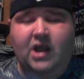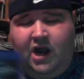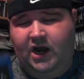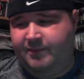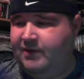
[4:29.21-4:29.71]

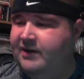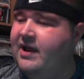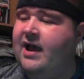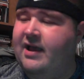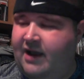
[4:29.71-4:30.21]
but
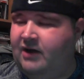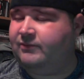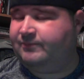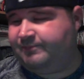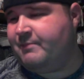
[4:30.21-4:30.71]

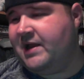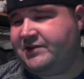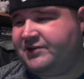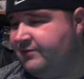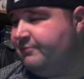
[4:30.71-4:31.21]
I'll
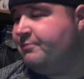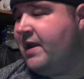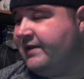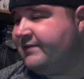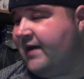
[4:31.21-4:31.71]
mention
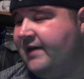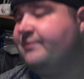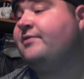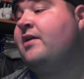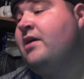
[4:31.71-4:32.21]
many a
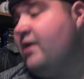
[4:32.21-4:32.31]
times